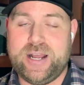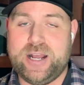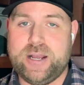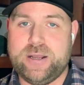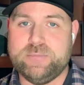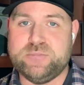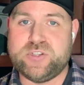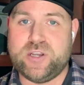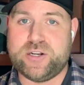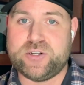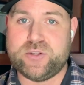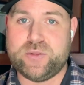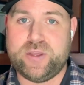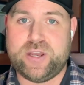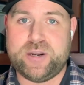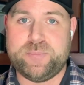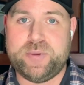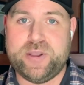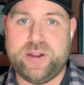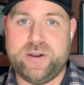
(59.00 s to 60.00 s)
talked a
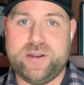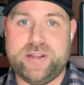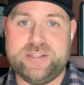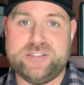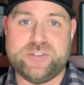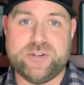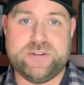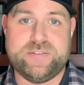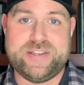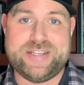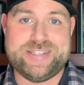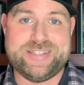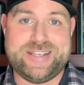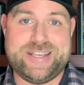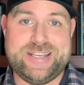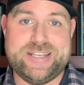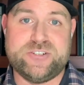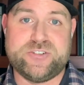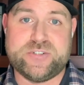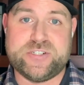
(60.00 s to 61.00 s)
lot about sort of his
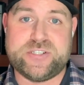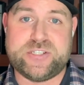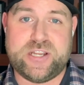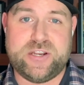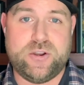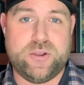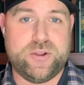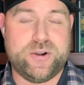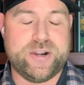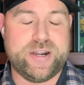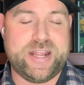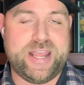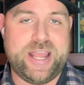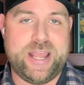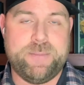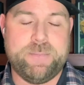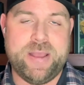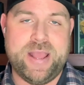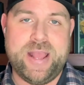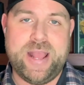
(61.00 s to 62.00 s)
interest in Notre
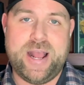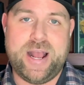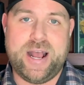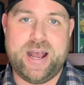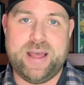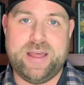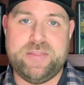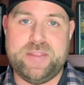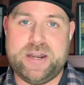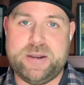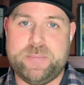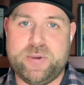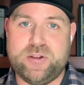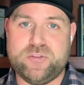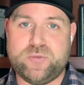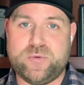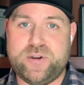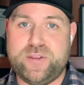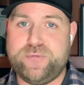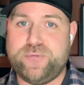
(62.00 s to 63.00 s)
Dame, and then
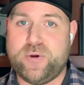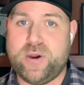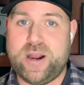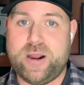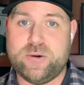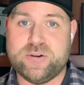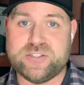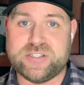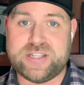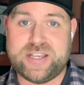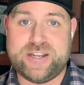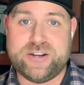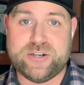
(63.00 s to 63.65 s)
about 24 hours later,